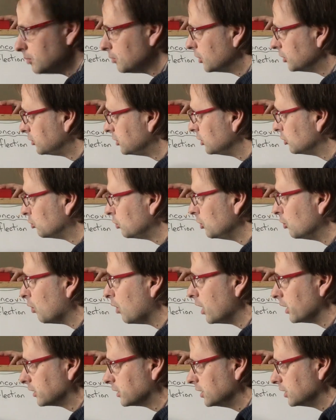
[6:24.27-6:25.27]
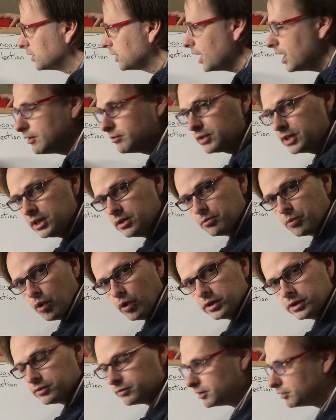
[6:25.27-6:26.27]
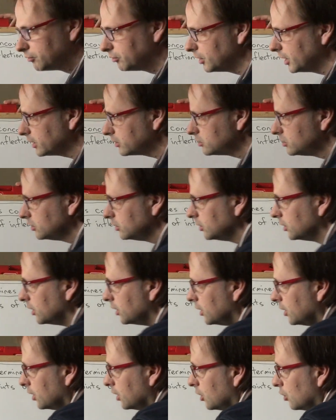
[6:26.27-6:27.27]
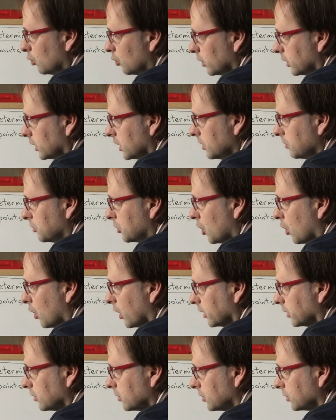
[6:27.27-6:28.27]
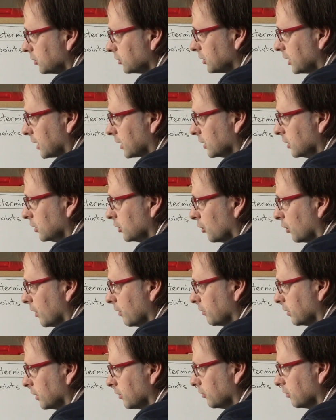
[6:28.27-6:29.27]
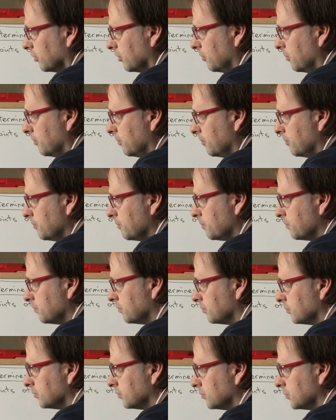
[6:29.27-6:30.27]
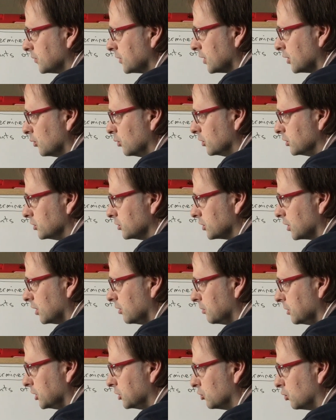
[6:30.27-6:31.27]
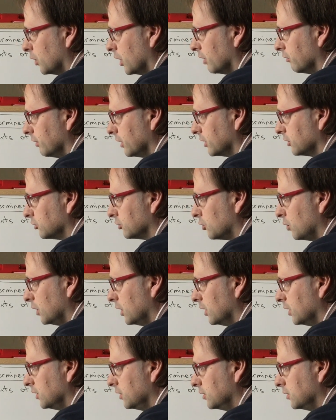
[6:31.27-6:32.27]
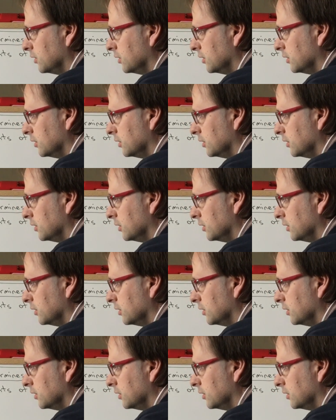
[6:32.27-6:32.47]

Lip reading: But since we want concavity and points of inflection, we keep going to the second derivative, which is going to be 12x squared